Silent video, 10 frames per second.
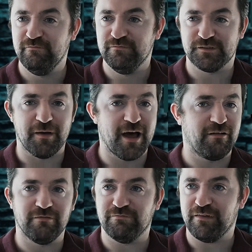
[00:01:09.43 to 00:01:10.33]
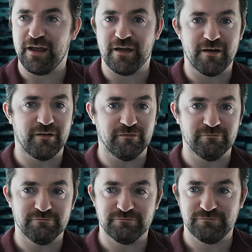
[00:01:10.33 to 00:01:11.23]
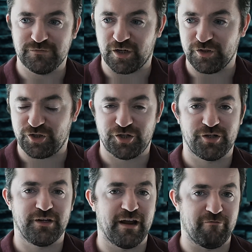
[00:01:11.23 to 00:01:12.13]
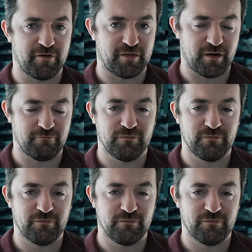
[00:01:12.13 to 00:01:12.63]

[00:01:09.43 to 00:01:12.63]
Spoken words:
smell, hear, touch, everything.